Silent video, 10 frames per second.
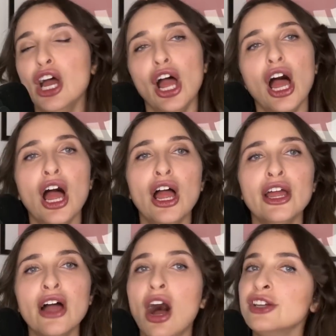
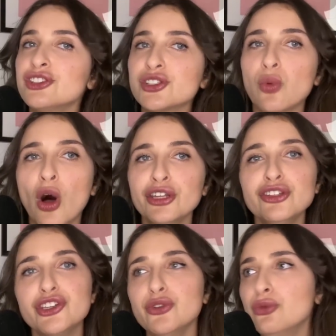"Hey, I just wanted
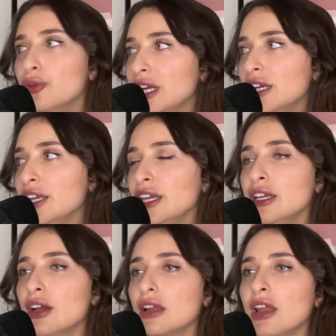to
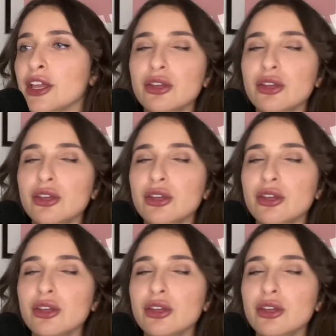really let you